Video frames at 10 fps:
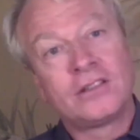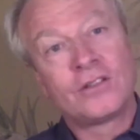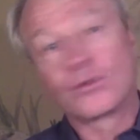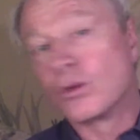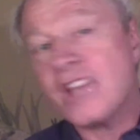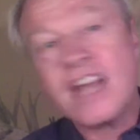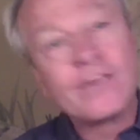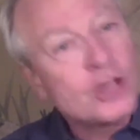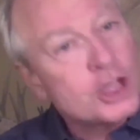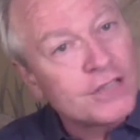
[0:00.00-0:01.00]
through the
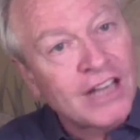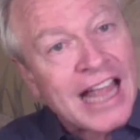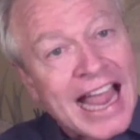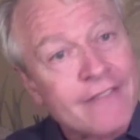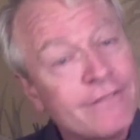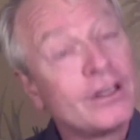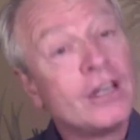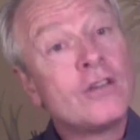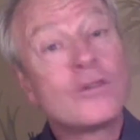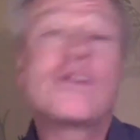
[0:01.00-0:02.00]
evolution of life,
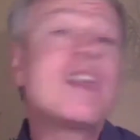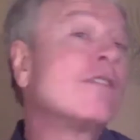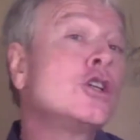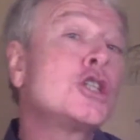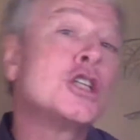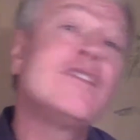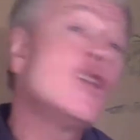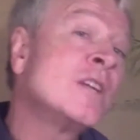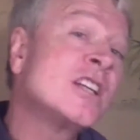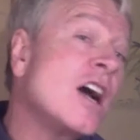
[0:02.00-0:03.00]
through the evolution of
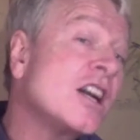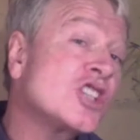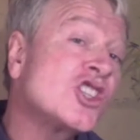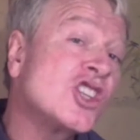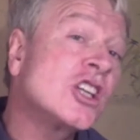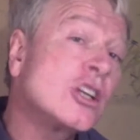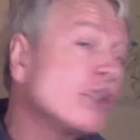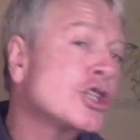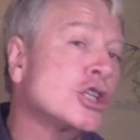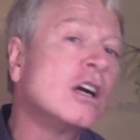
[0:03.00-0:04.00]
human consciousness and
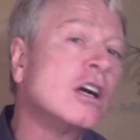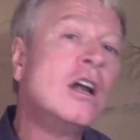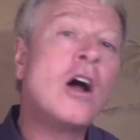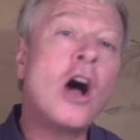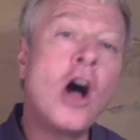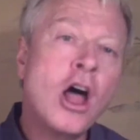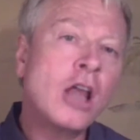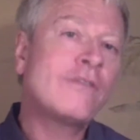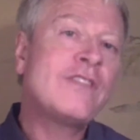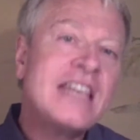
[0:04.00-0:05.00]
culture.
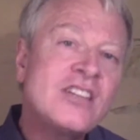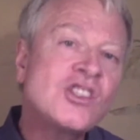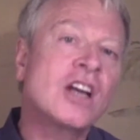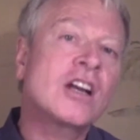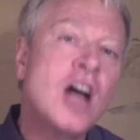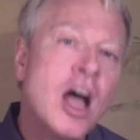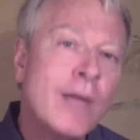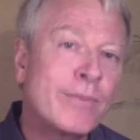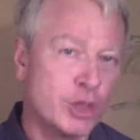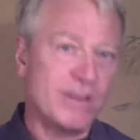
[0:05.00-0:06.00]
All of these
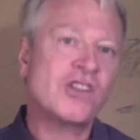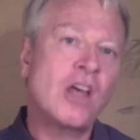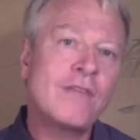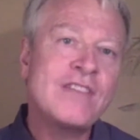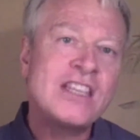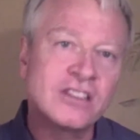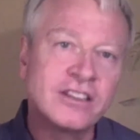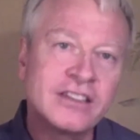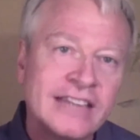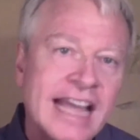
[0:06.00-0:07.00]
accomplishments, all of these
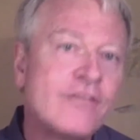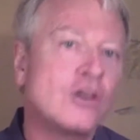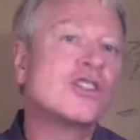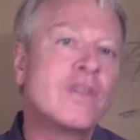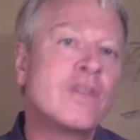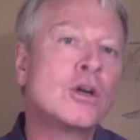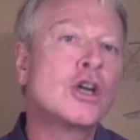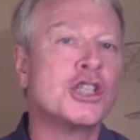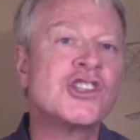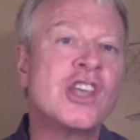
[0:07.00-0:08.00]
levels of
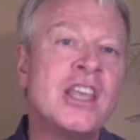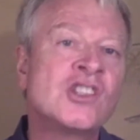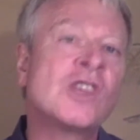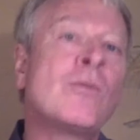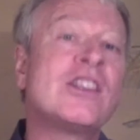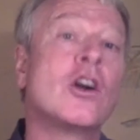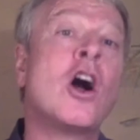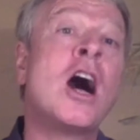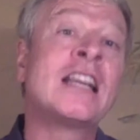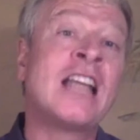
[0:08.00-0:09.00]
emergence, in some are
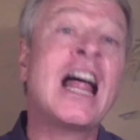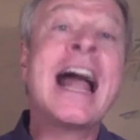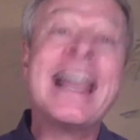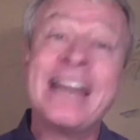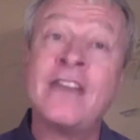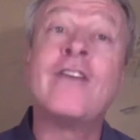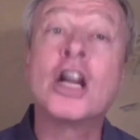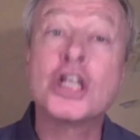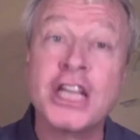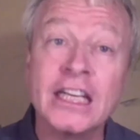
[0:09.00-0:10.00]
online and
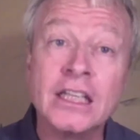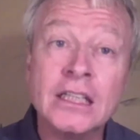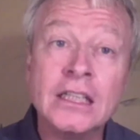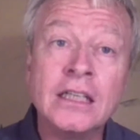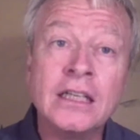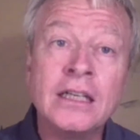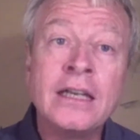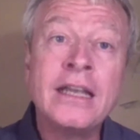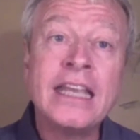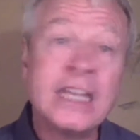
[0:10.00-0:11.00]
functioning
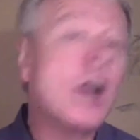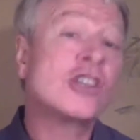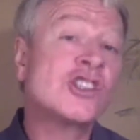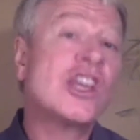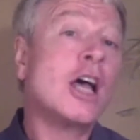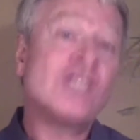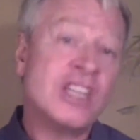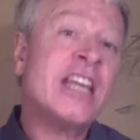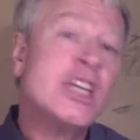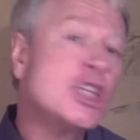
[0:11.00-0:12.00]
in ourselves,
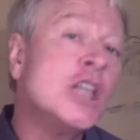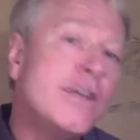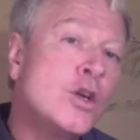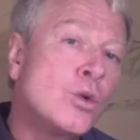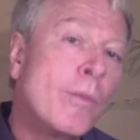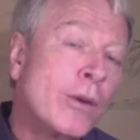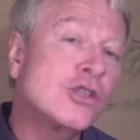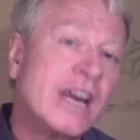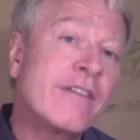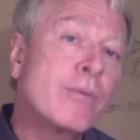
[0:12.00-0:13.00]
in each individual
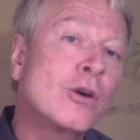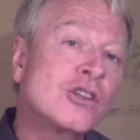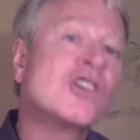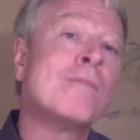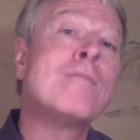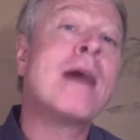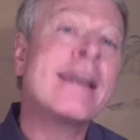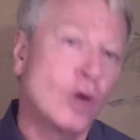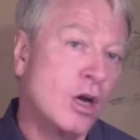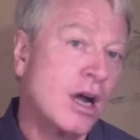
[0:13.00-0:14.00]
person. Every person is a
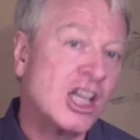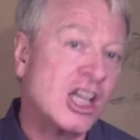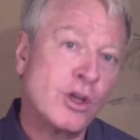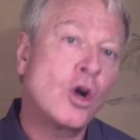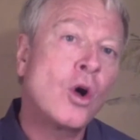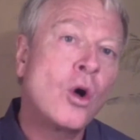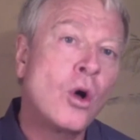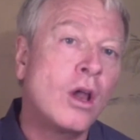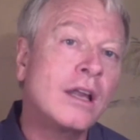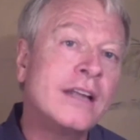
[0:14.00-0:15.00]
microcosm of the
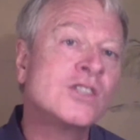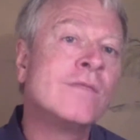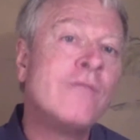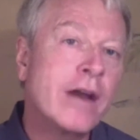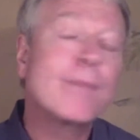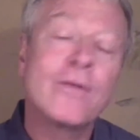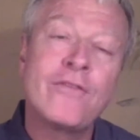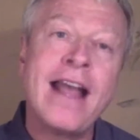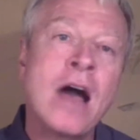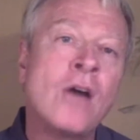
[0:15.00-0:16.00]
whole in some very
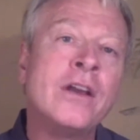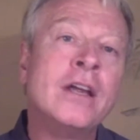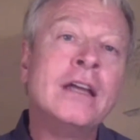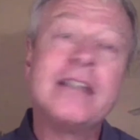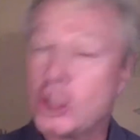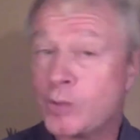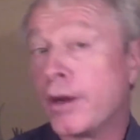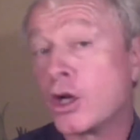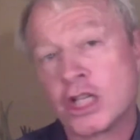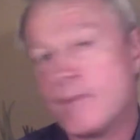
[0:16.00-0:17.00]
profound and
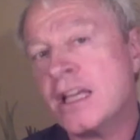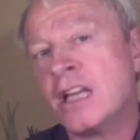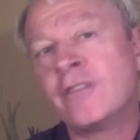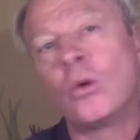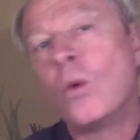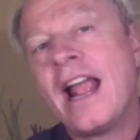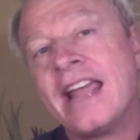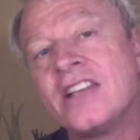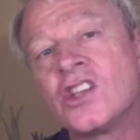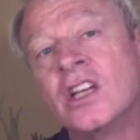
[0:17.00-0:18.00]
spiritually meaningful
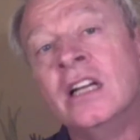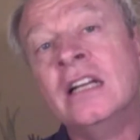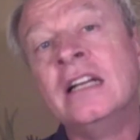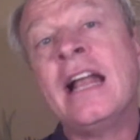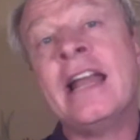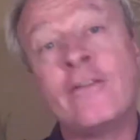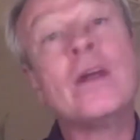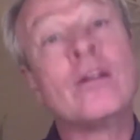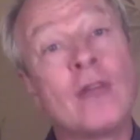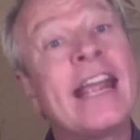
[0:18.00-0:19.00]
ways. And if
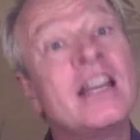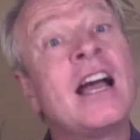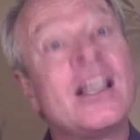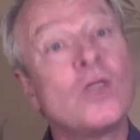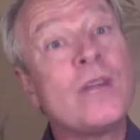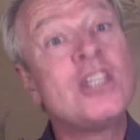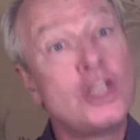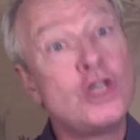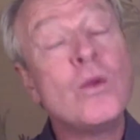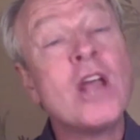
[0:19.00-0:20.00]
we recognize that we
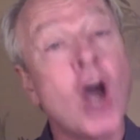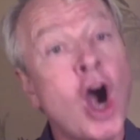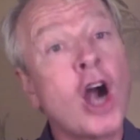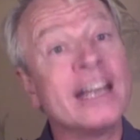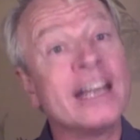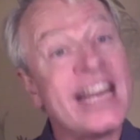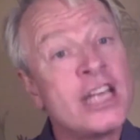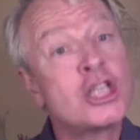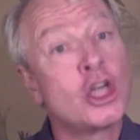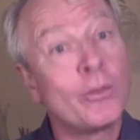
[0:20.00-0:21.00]
are
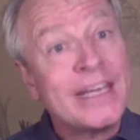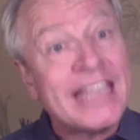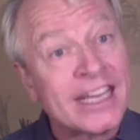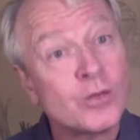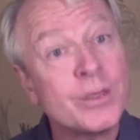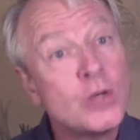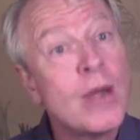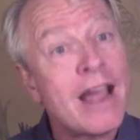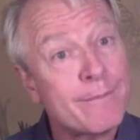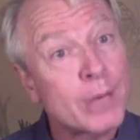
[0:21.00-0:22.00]
intentional beings, we do
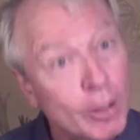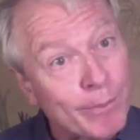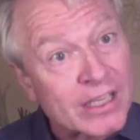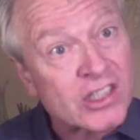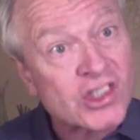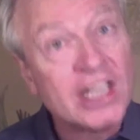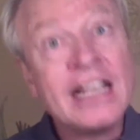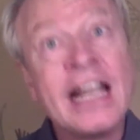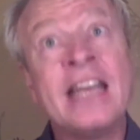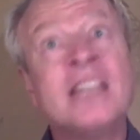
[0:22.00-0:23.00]
have purpose,
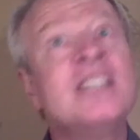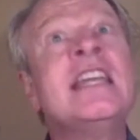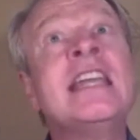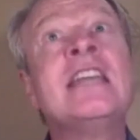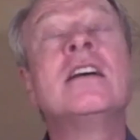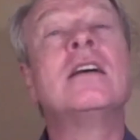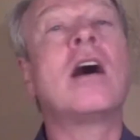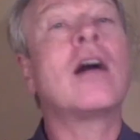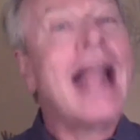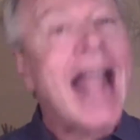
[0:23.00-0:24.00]
and indeed
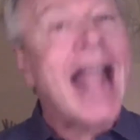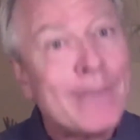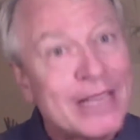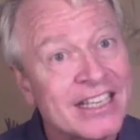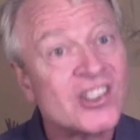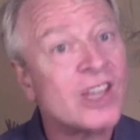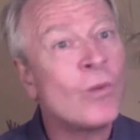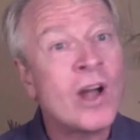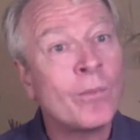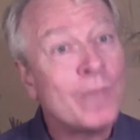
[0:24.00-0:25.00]
our happiness and
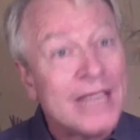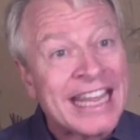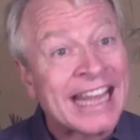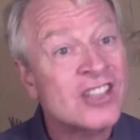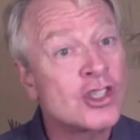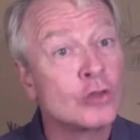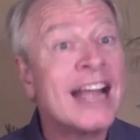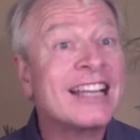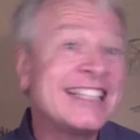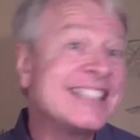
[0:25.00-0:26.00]
well-being is
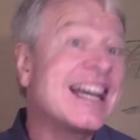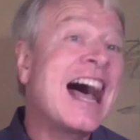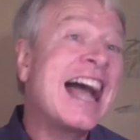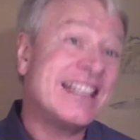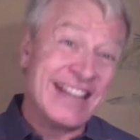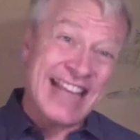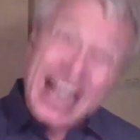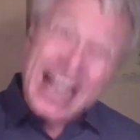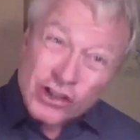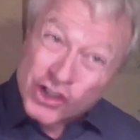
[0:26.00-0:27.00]
directly tied to the
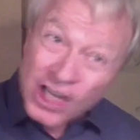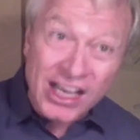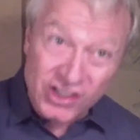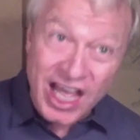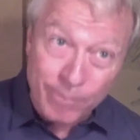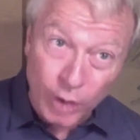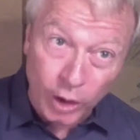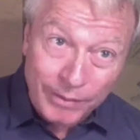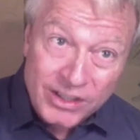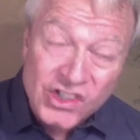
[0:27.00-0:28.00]
exercise of that
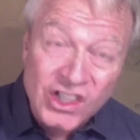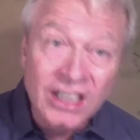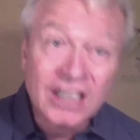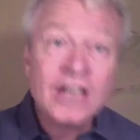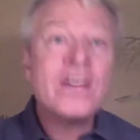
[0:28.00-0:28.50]
purpose, then